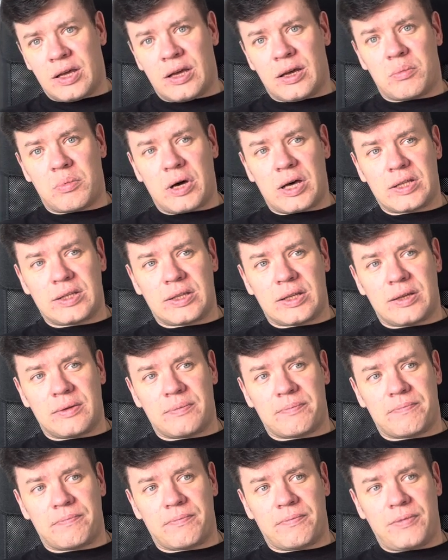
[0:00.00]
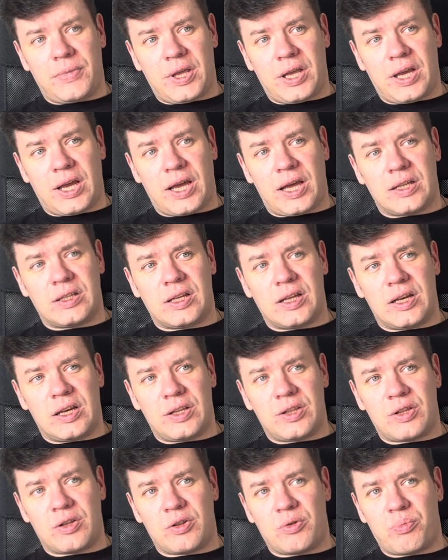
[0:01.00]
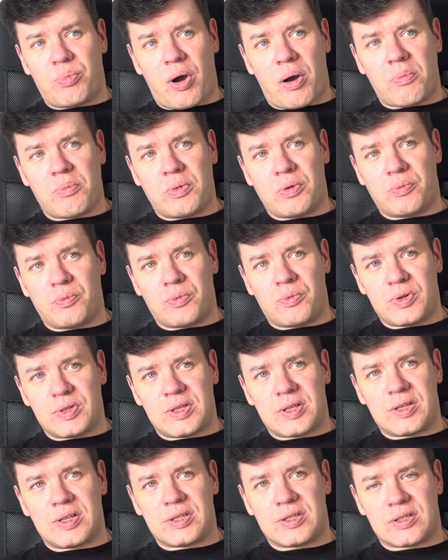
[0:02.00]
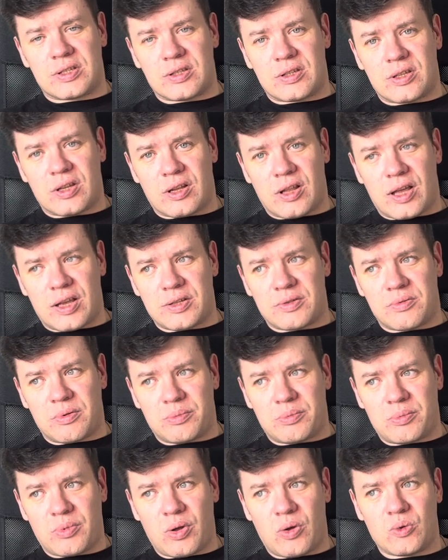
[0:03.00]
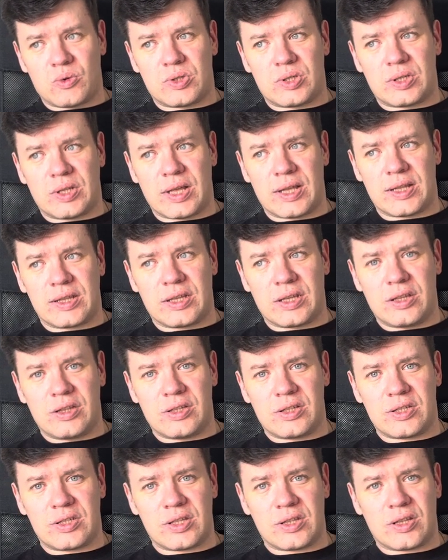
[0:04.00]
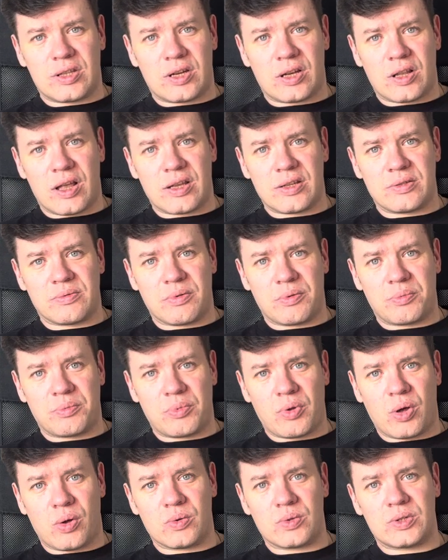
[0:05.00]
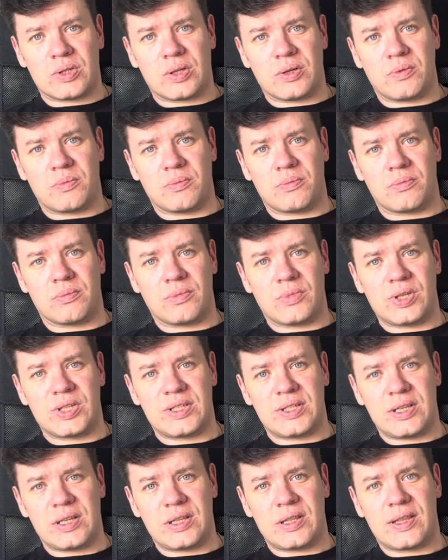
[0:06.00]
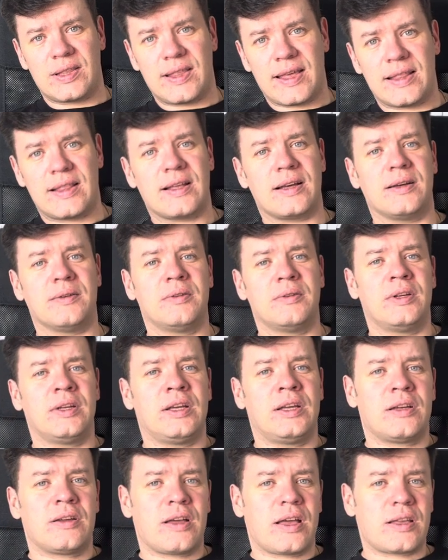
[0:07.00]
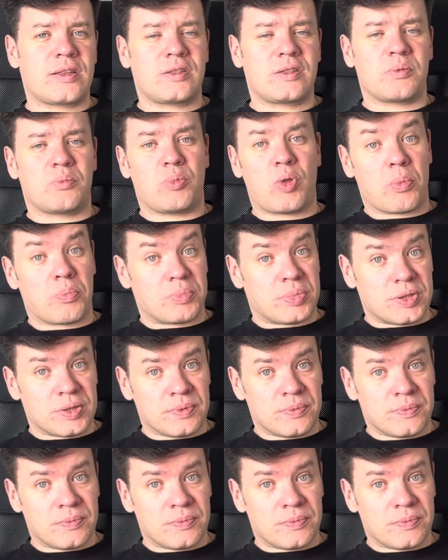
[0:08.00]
But we had a little problem with the decentralized web nodes, that in decentralized web nodes we see the data as blobs